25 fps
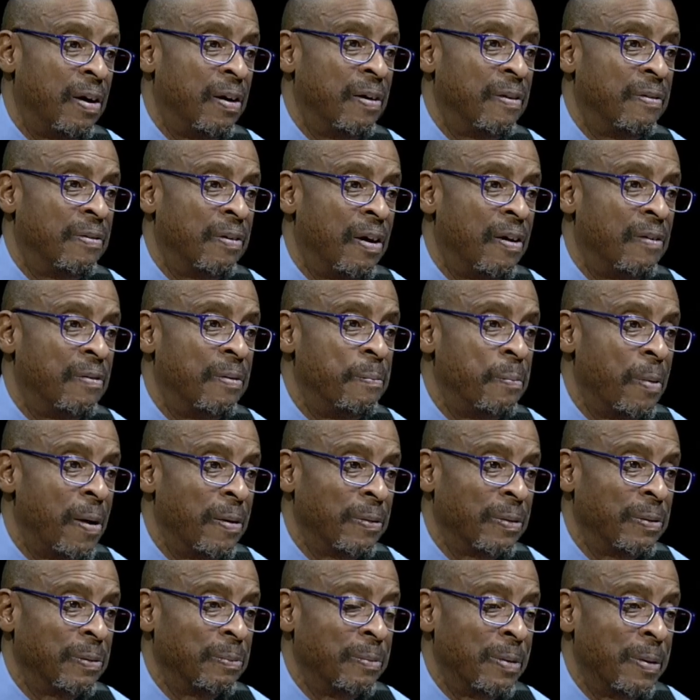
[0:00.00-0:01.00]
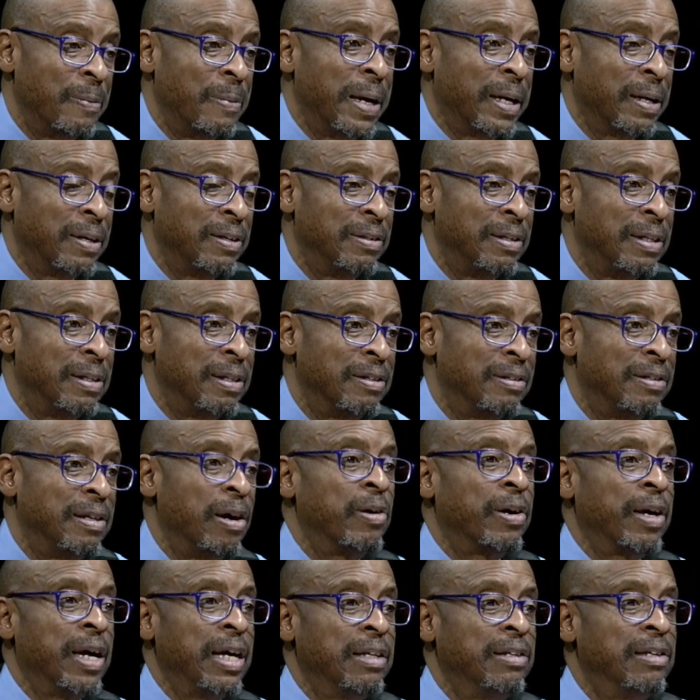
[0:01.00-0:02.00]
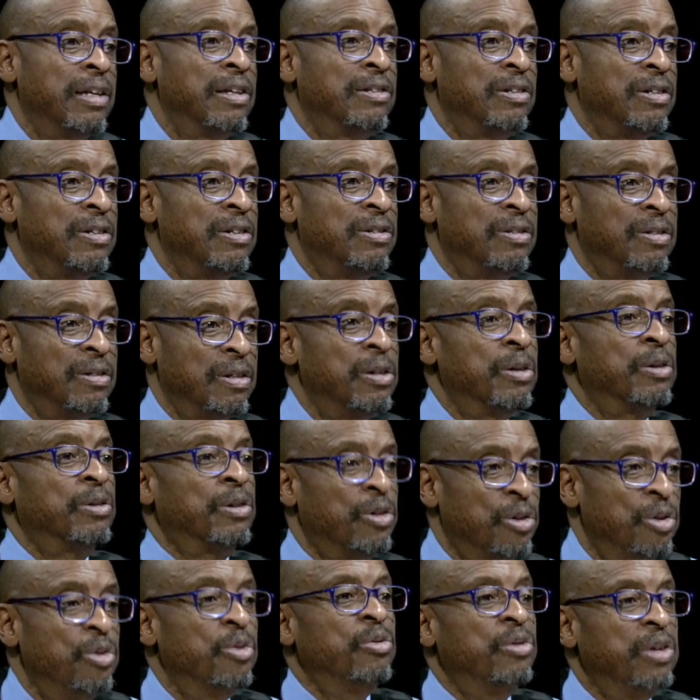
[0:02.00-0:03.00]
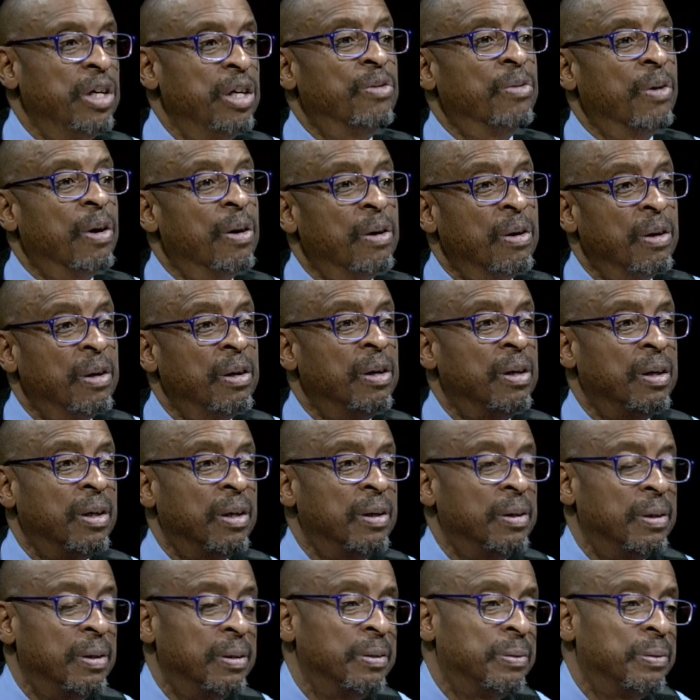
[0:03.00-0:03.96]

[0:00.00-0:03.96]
of, of a magazine to say, okay, this is, you know, the new Negro. Right,